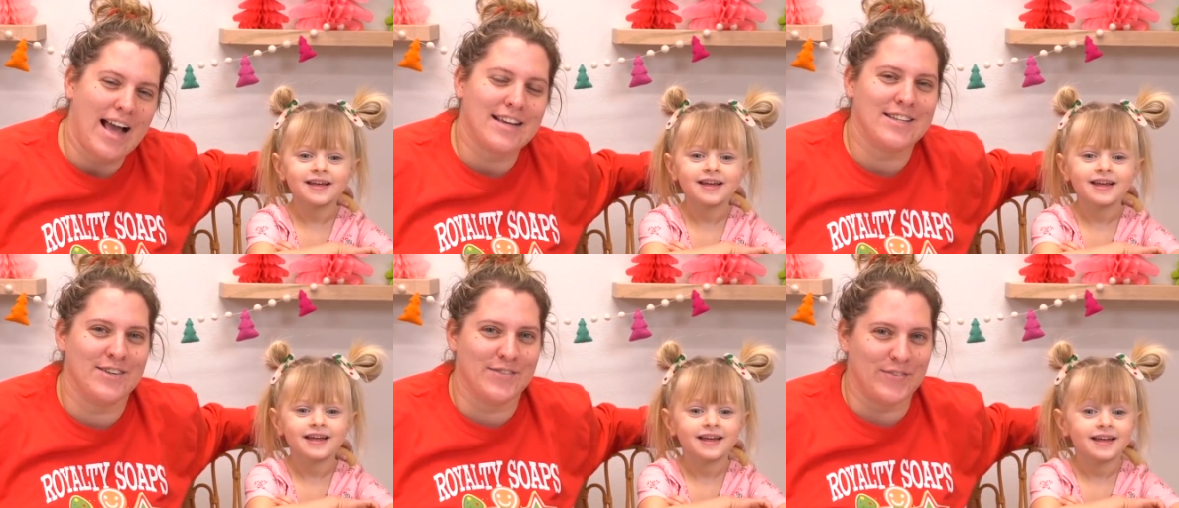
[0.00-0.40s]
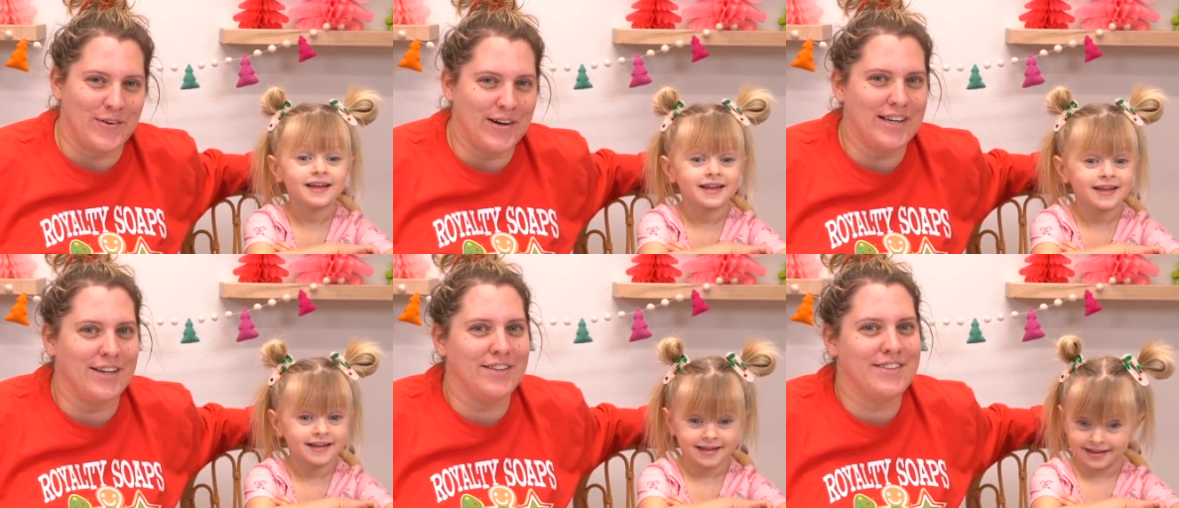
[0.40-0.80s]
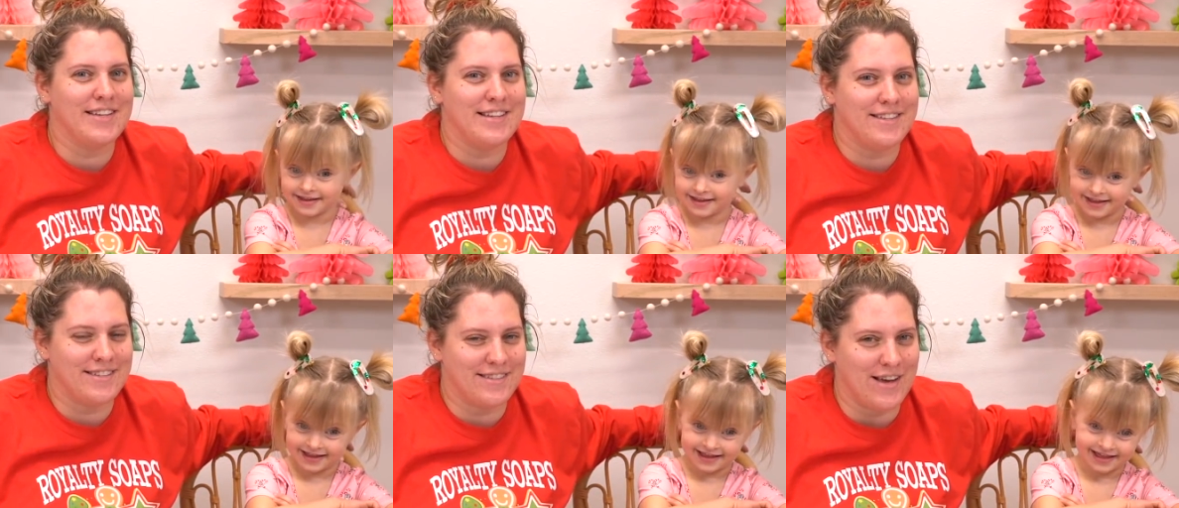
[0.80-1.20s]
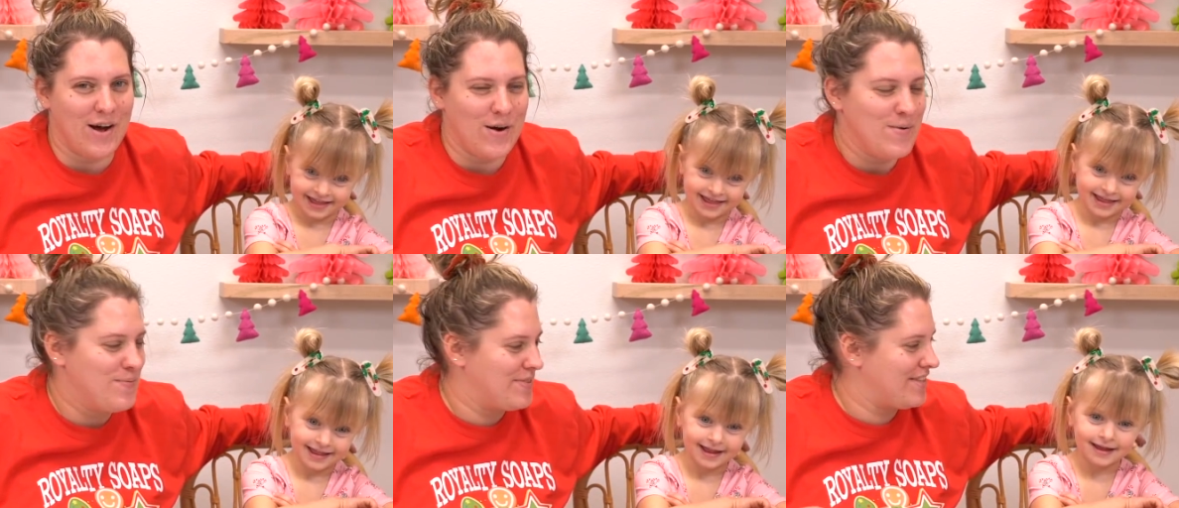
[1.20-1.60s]
Speaker 1: to Royalty
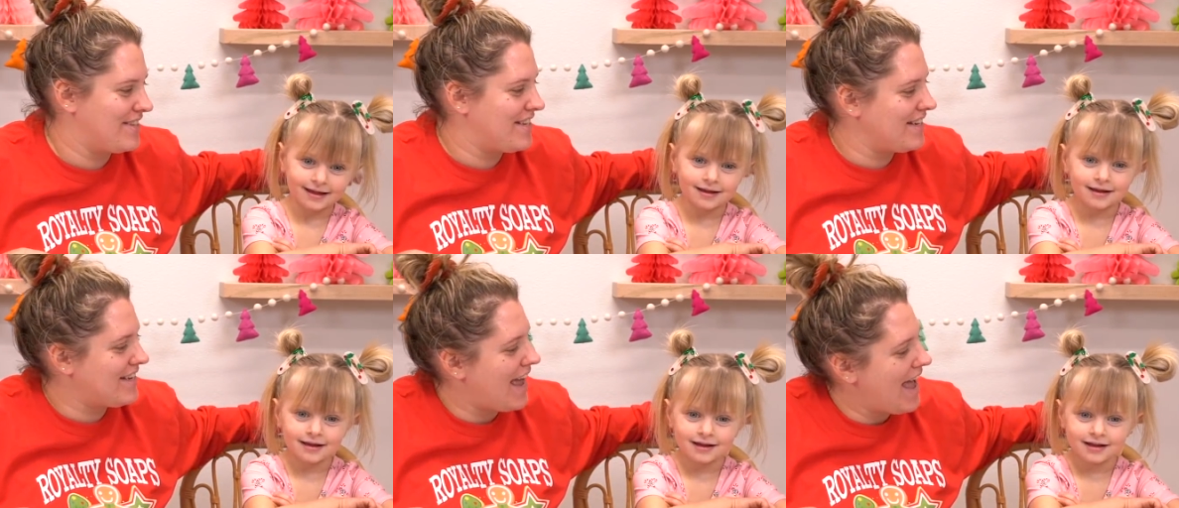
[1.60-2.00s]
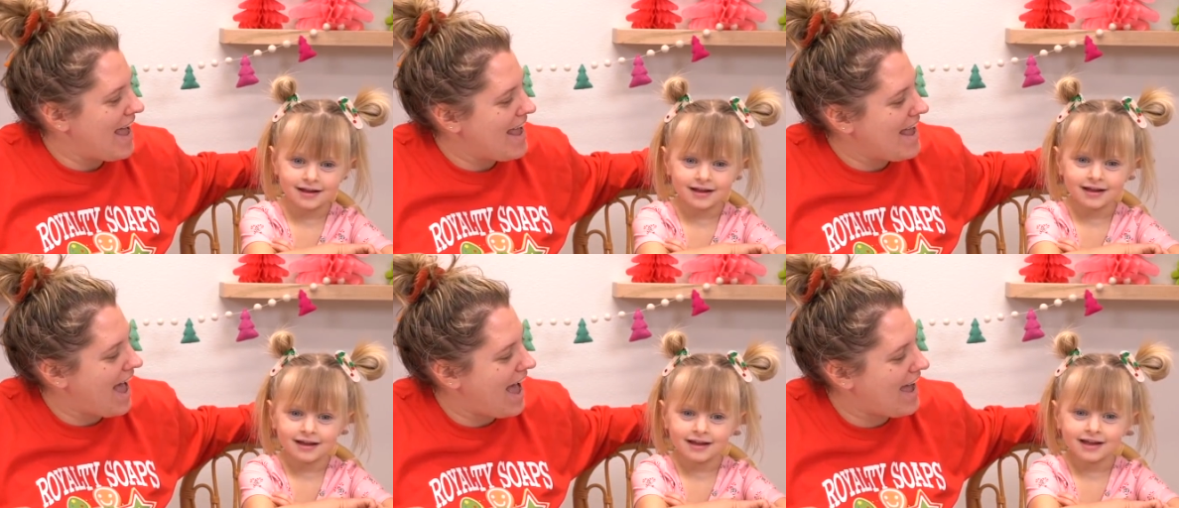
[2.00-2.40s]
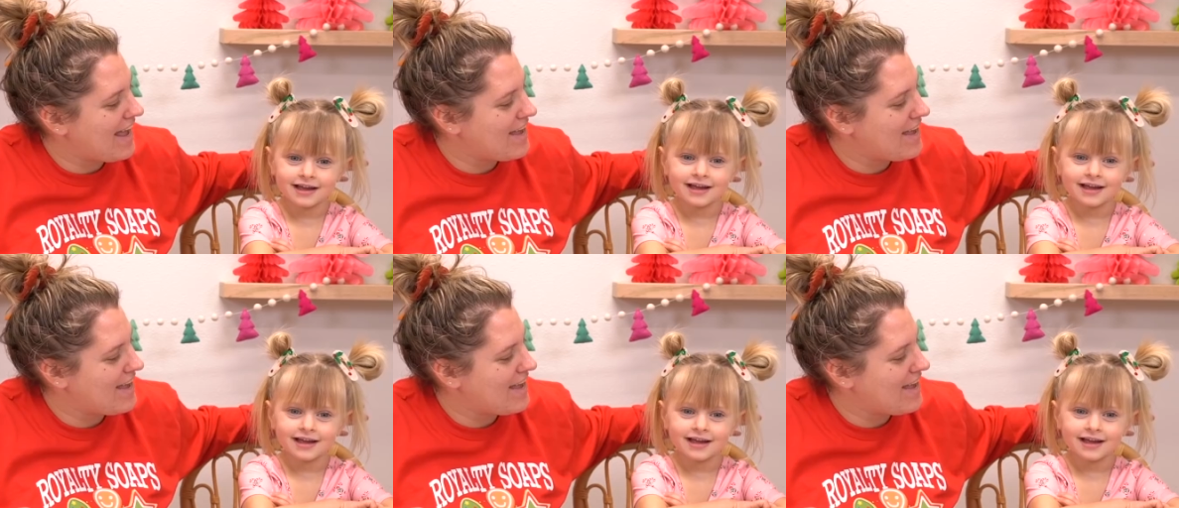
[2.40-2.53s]
Soaps. Today I